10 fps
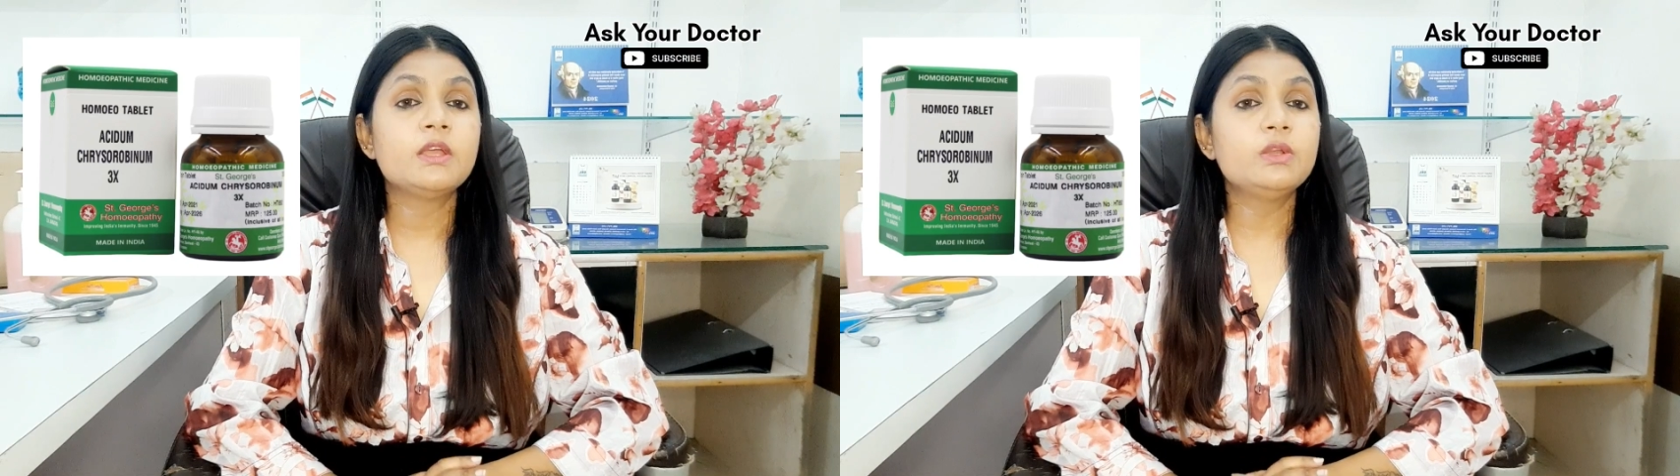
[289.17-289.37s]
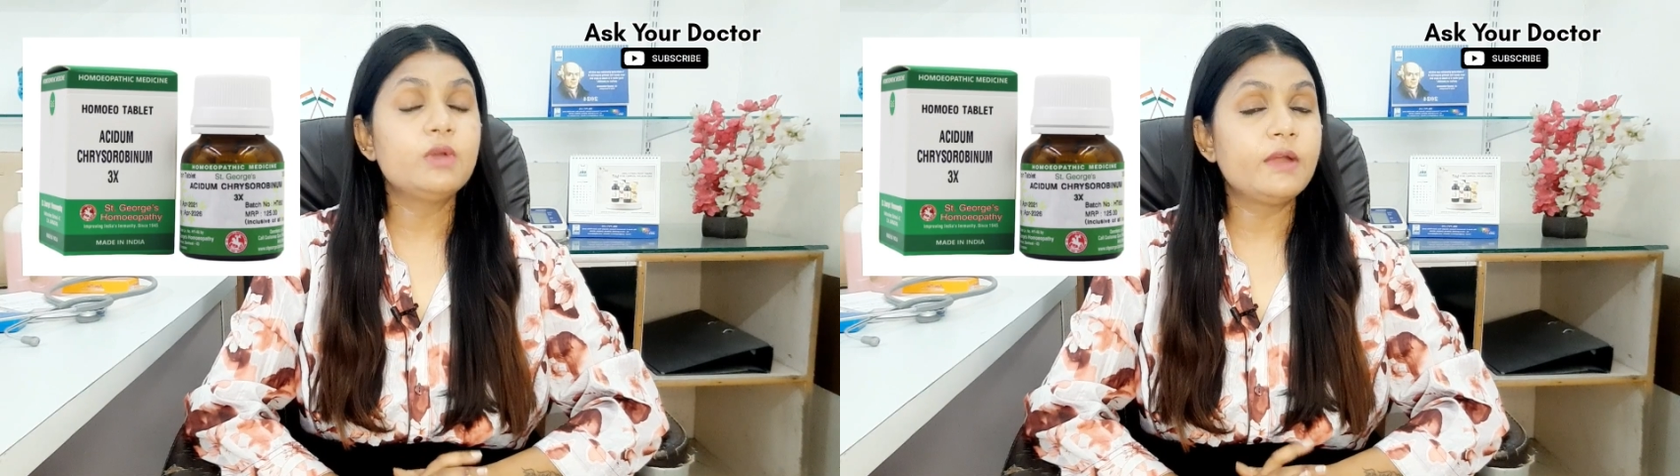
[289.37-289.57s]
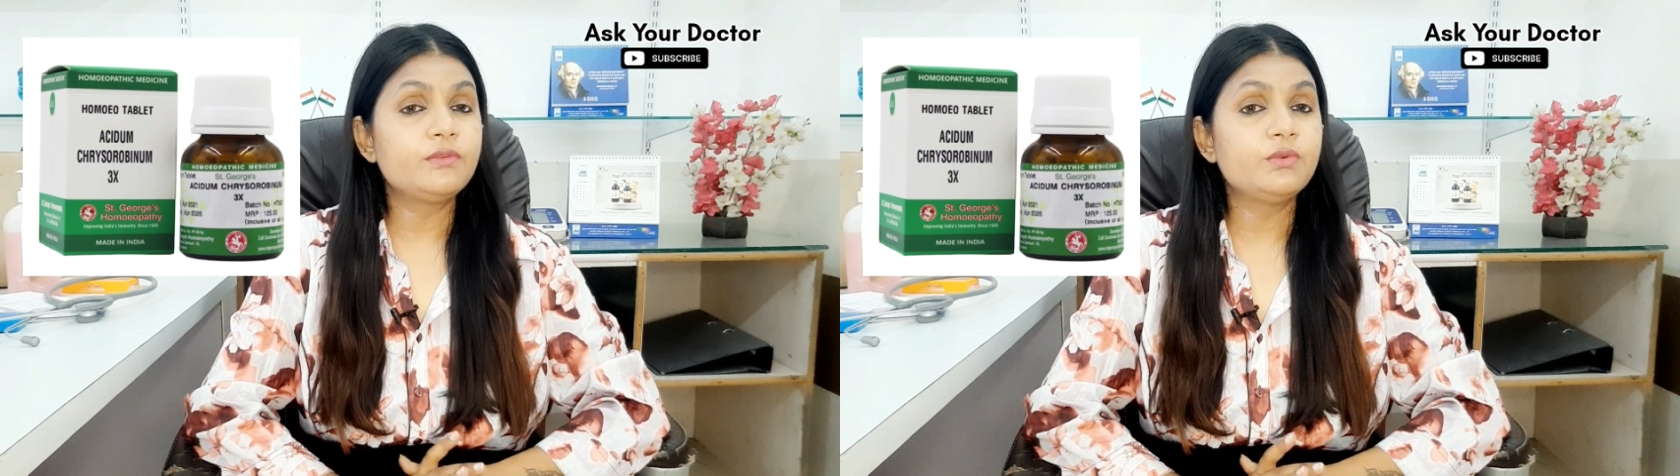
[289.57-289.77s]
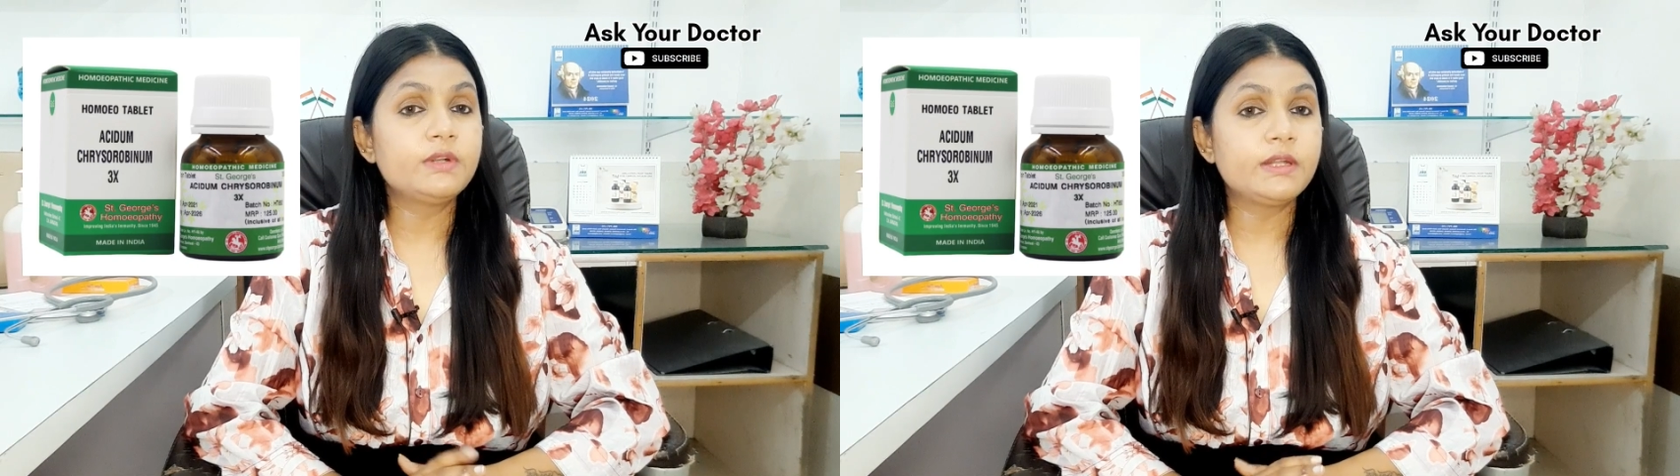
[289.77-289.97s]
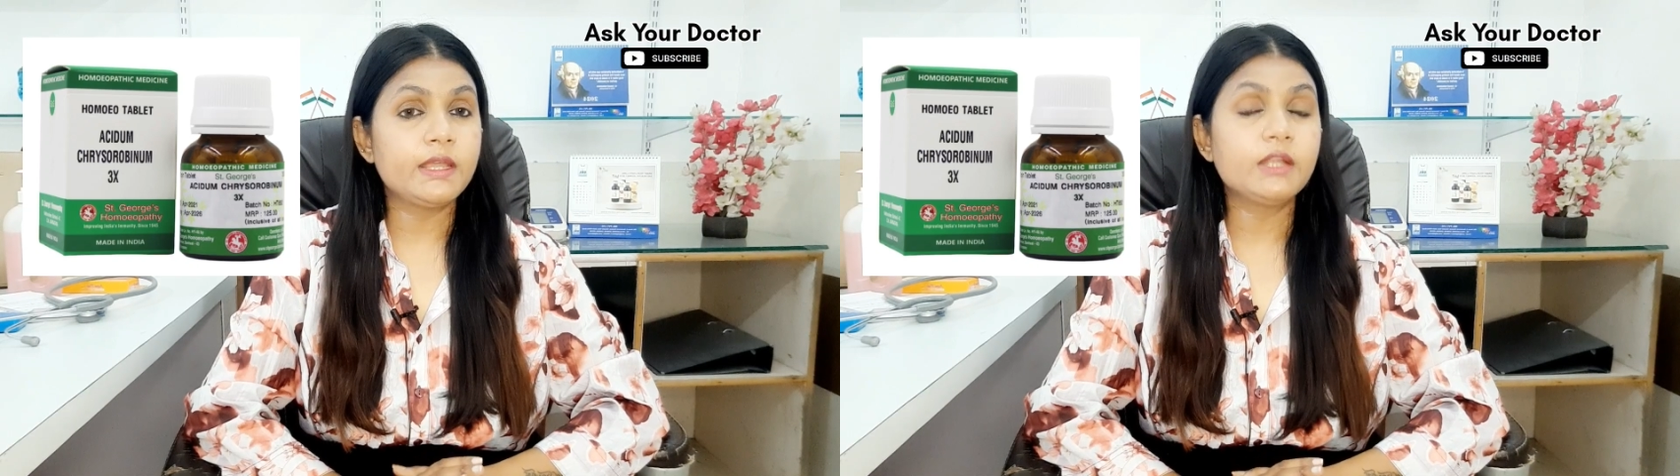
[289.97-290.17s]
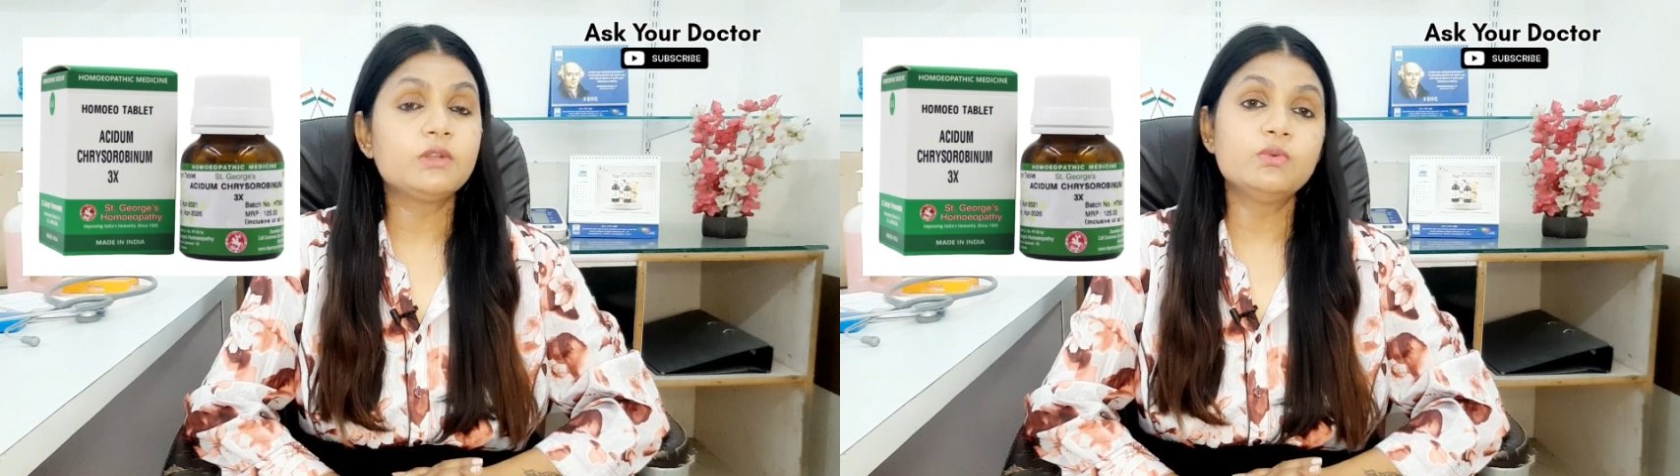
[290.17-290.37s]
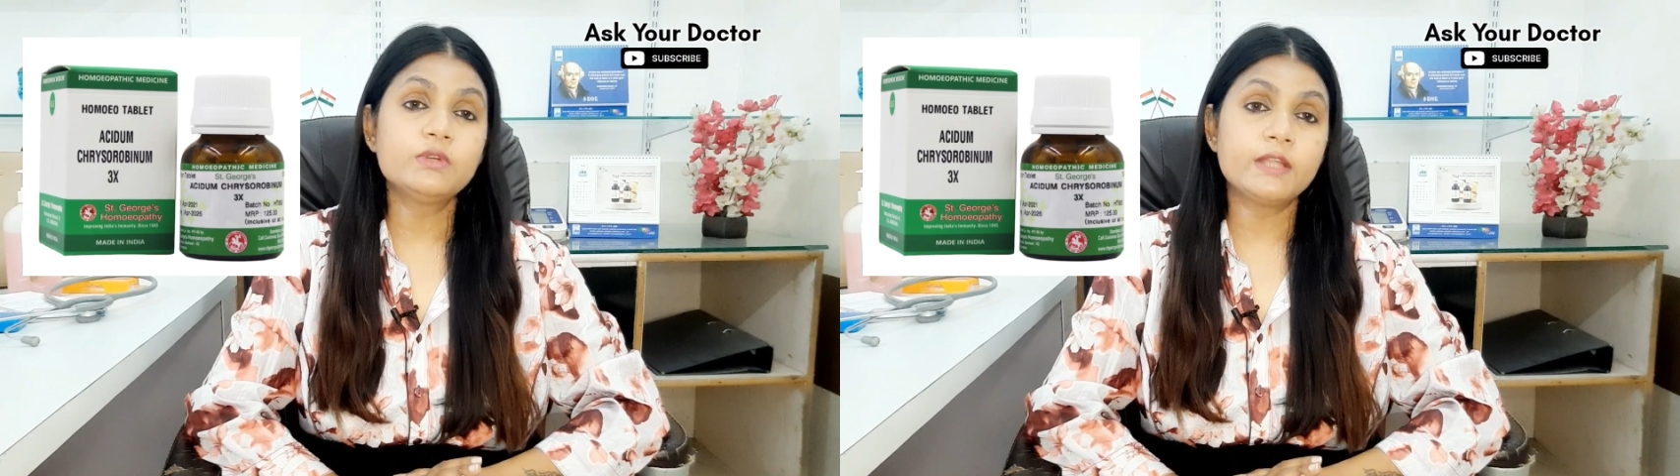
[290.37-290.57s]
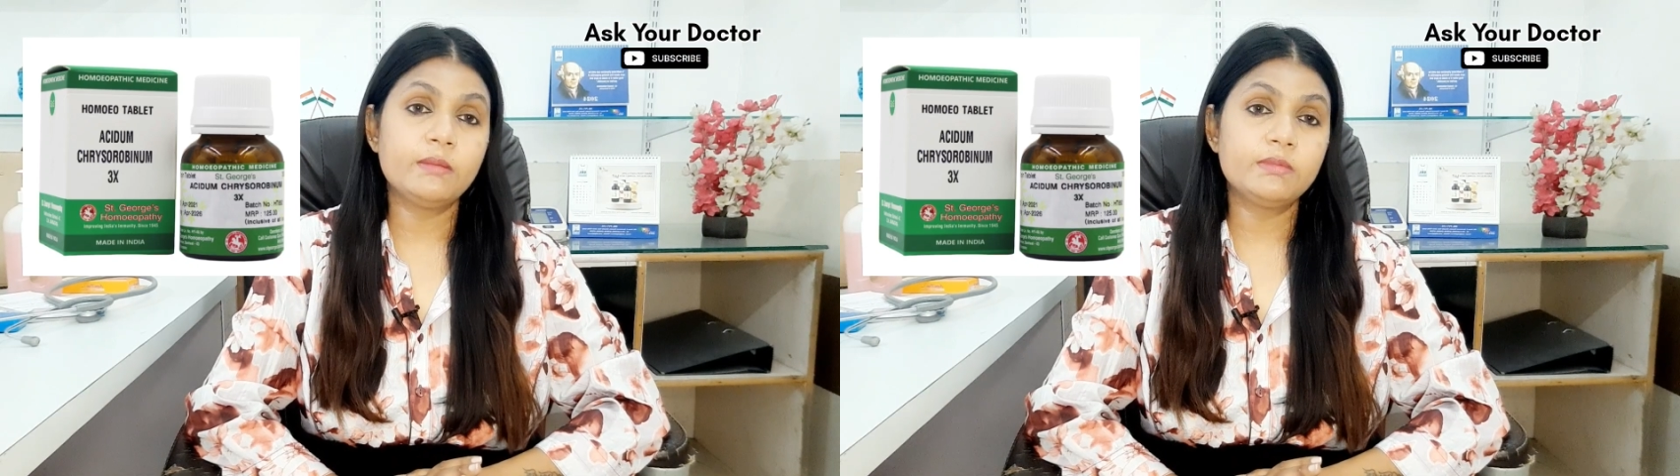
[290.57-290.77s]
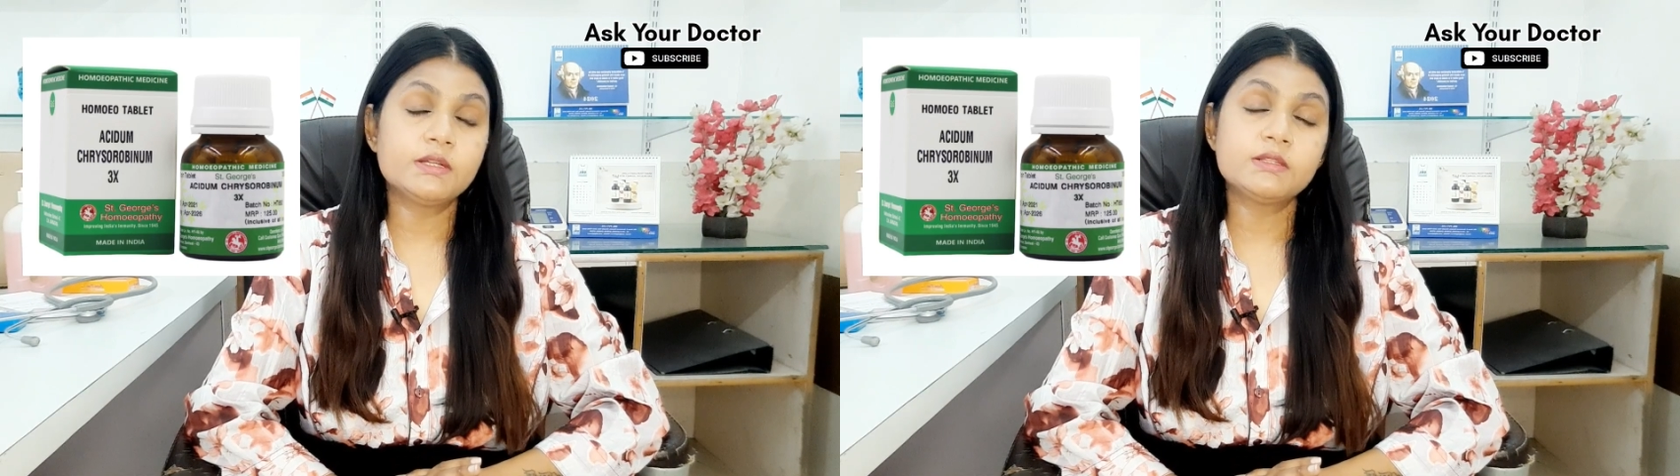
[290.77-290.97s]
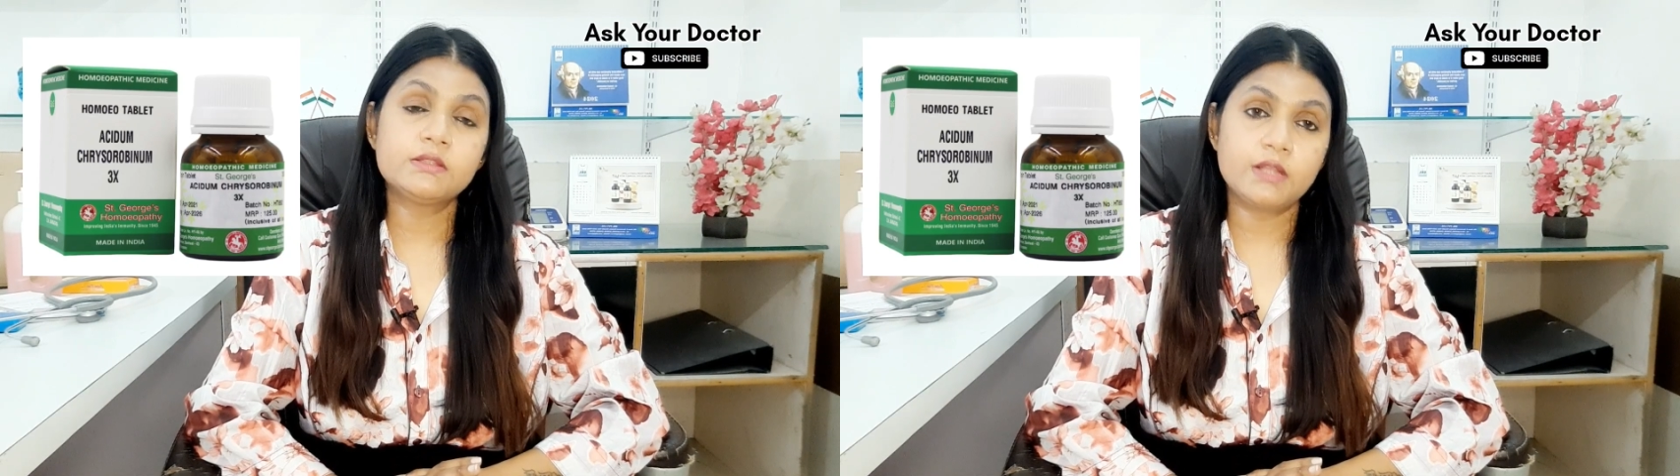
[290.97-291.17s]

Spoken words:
You have to take 2 tablets